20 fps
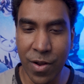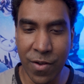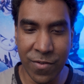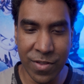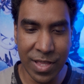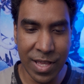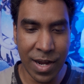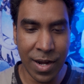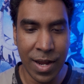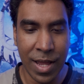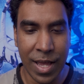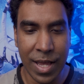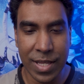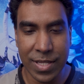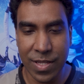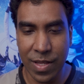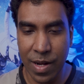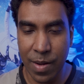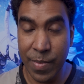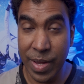over there,
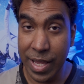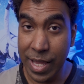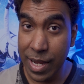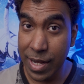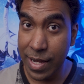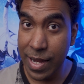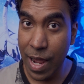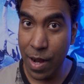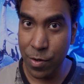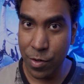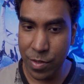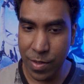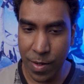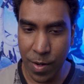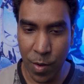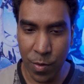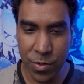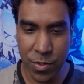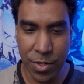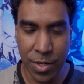so let me get down to the
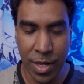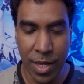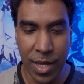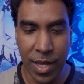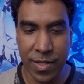notes.